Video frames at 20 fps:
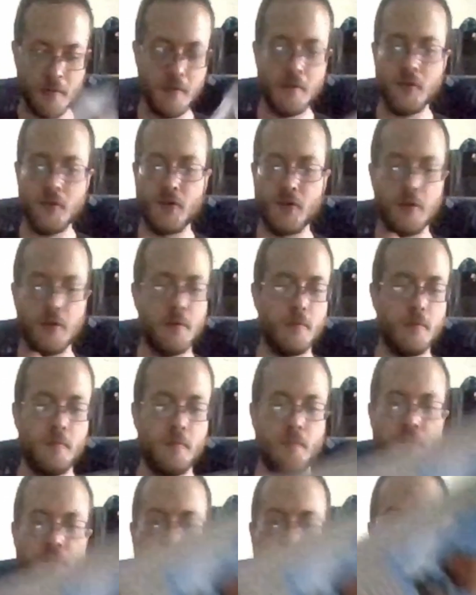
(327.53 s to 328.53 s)
so
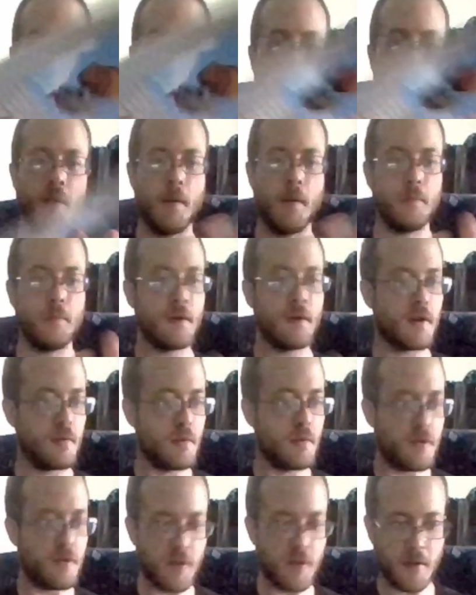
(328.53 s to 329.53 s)
I'm not gonna
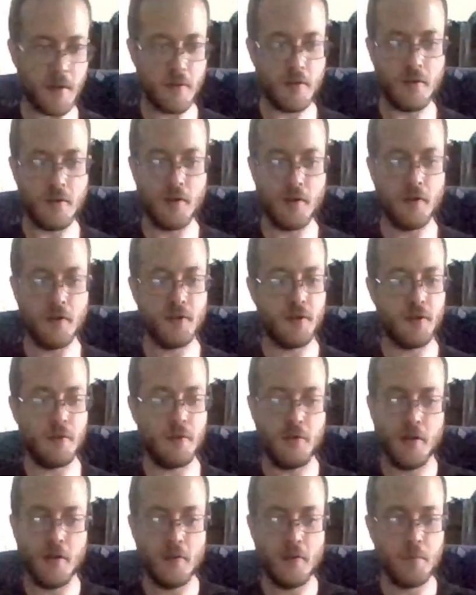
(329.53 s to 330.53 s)
read that all to
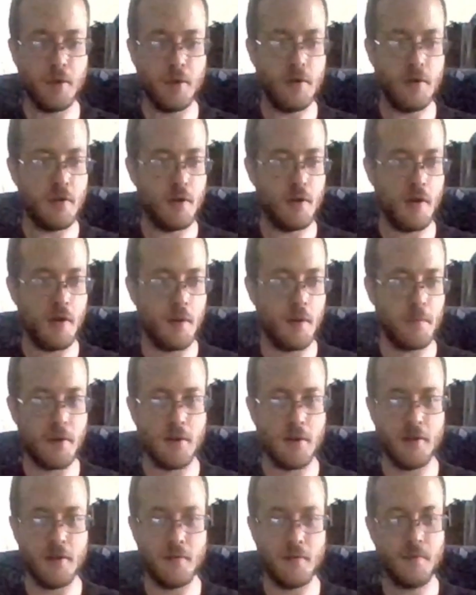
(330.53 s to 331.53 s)
y'all, but I'm
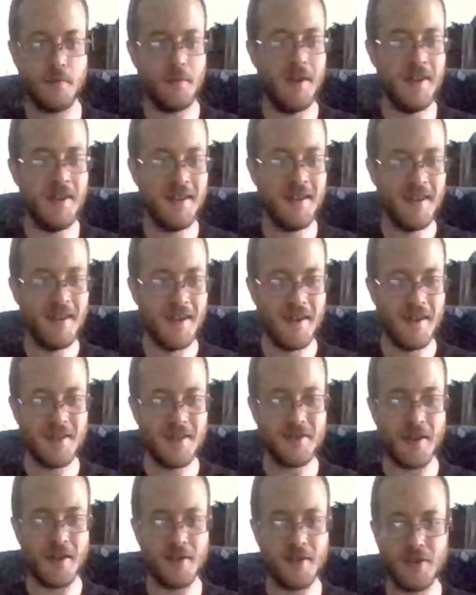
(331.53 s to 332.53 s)
gonna
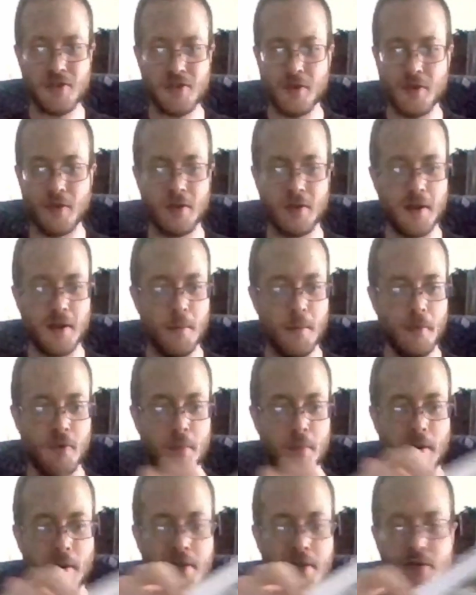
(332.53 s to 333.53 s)
at least show a couple of
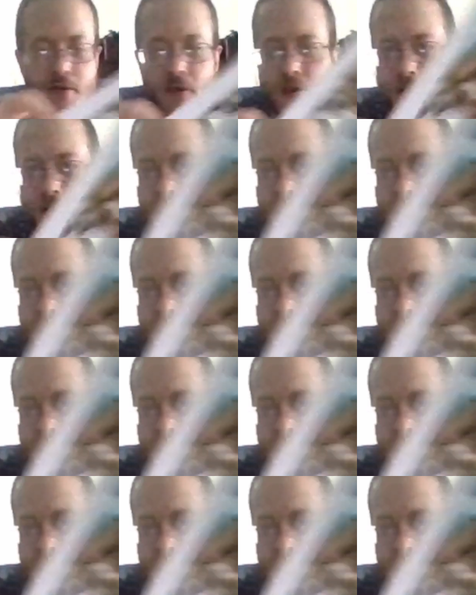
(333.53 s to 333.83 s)
the pictures here.